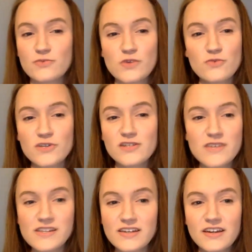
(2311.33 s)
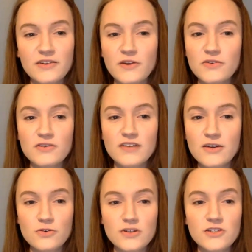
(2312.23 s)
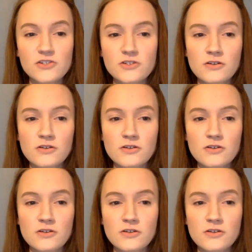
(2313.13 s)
we were speaking another language.